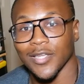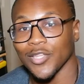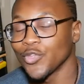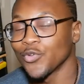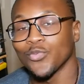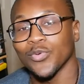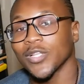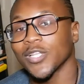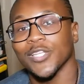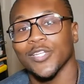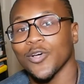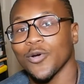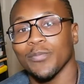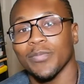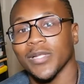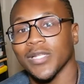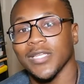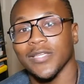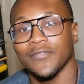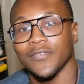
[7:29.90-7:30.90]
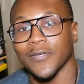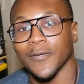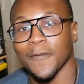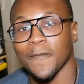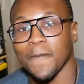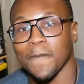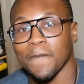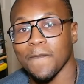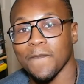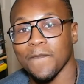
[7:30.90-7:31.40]
You really don't believe it.
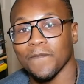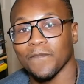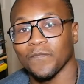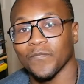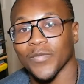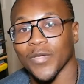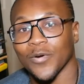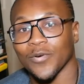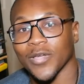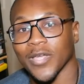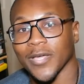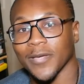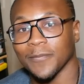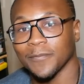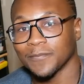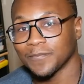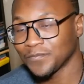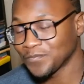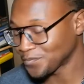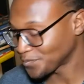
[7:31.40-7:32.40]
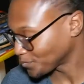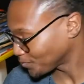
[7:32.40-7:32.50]
Okay?